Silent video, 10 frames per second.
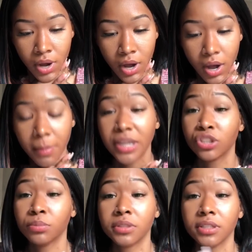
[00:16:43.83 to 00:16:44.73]
I
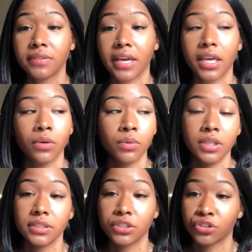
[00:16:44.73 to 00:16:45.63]
do believe that he
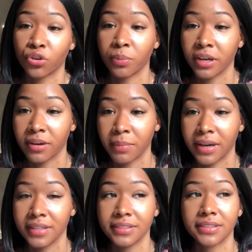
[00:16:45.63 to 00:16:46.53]
was a soulmate of
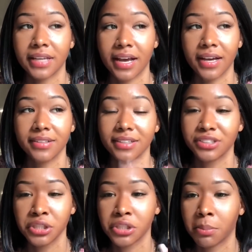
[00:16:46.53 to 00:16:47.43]
mine.
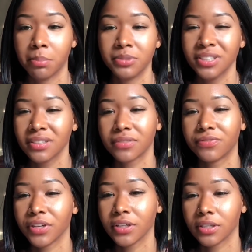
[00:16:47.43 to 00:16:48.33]
Just the
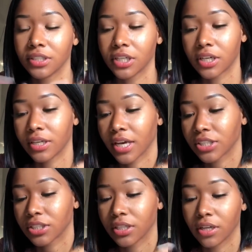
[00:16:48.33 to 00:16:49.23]
feeling, the
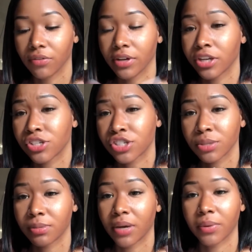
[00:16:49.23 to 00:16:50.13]
connection, and the
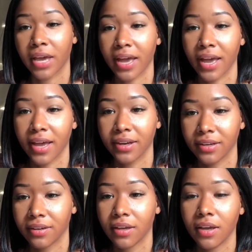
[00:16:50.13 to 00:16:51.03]
relationship that we had,
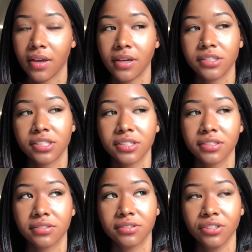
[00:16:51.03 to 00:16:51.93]
and
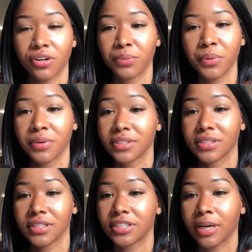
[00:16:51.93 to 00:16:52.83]
just, you know, we were just
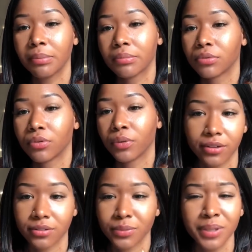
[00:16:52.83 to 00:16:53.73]
inseparable.
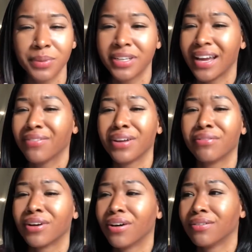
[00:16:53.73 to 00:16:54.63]
We would never
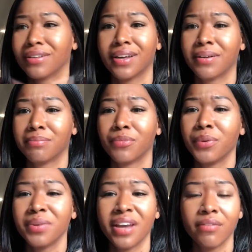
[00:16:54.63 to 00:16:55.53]
even go.
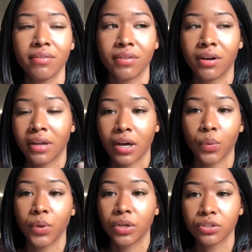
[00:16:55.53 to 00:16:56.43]
We would never even go like a
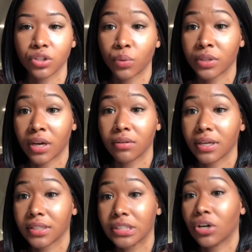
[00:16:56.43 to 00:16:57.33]
week or so without
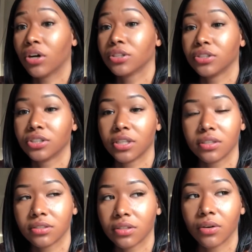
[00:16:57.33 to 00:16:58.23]
like talking to each
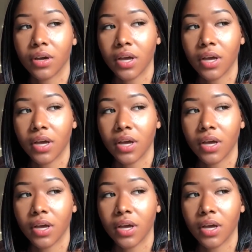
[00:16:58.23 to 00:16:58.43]
other. So,